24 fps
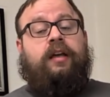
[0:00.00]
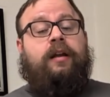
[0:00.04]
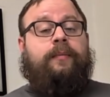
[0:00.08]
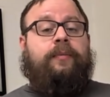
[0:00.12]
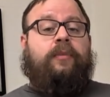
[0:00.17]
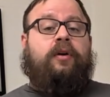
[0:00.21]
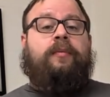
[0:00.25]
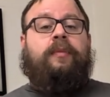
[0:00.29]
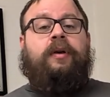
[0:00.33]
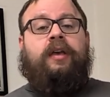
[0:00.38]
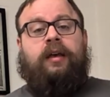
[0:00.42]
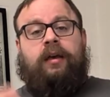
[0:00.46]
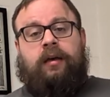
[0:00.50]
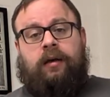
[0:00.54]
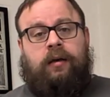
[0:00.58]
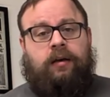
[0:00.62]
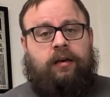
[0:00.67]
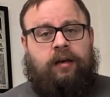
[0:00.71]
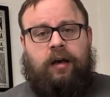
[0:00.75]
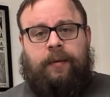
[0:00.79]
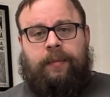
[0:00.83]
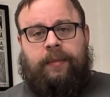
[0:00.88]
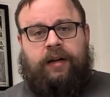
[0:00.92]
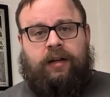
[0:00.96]
and I'm gonna be
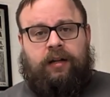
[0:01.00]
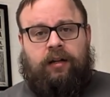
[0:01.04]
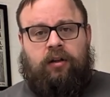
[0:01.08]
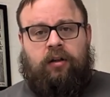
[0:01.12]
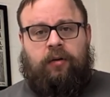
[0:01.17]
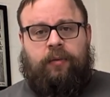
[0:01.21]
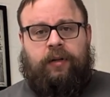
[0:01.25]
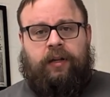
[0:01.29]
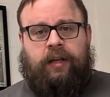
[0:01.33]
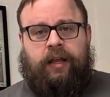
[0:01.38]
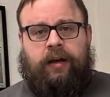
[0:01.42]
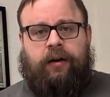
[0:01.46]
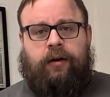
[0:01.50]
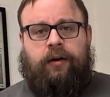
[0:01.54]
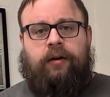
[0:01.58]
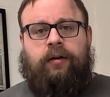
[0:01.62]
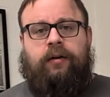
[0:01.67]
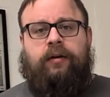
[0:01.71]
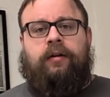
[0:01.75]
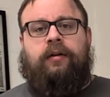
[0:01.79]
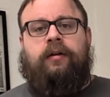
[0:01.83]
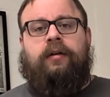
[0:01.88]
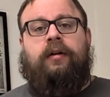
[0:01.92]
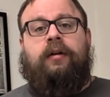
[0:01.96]
coming in a little bit
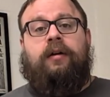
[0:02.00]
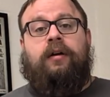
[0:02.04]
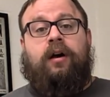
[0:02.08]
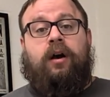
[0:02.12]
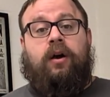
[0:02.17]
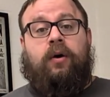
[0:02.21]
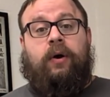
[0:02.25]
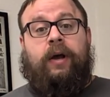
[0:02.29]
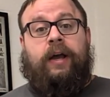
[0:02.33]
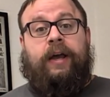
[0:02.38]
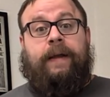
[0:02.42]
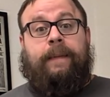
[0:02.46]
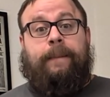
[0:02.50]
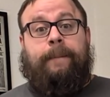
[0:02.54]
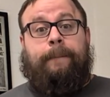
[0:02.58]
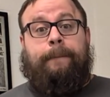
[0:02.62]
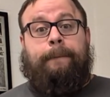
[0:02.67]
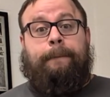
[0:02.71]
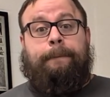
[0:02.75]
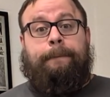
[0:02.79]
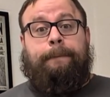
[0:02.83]
later, all right?